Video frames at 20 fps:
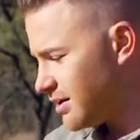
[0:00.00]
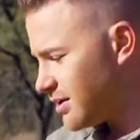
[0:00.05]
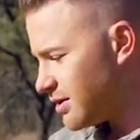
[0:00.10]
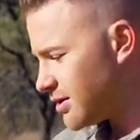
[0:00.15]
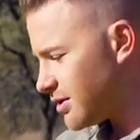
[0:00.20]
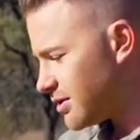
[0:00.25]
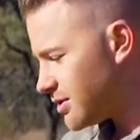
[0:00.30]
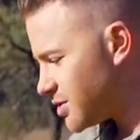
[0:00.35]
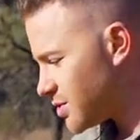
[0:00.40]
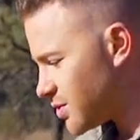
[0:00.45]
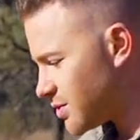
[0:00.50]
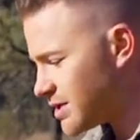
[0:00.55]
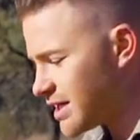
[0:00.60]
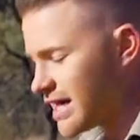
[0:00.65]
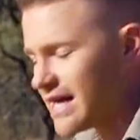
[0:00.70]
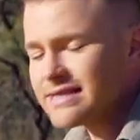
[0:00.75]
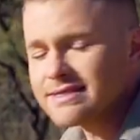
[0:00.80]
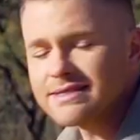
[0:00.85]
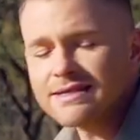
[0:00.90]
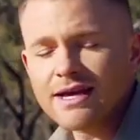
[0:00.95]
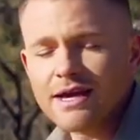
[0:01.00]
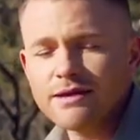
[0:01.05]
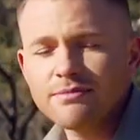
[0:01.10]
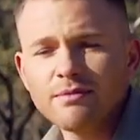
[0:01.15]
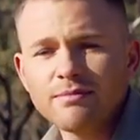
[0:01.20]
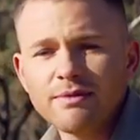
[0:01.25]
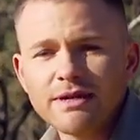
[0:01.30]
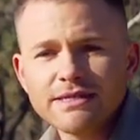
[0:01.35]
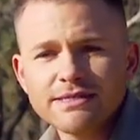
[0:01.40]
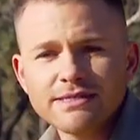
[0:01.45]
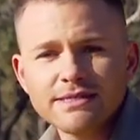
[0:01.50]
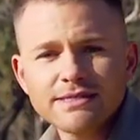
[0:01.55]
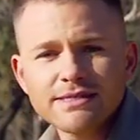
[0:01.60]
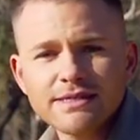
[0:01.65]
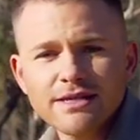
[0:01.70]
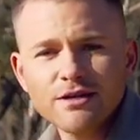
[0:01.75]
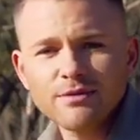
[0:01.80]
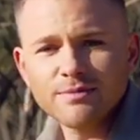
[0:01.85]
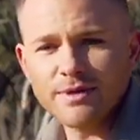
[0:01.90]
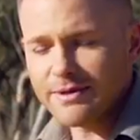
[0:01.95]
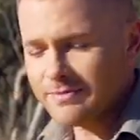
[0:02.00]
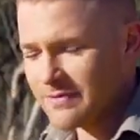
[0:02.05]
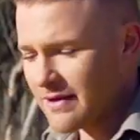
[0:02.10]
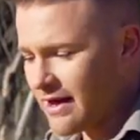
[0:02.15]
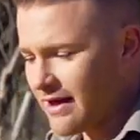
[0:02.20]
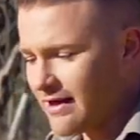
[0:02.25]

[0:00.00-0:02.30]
you know, George has the capability to kill me.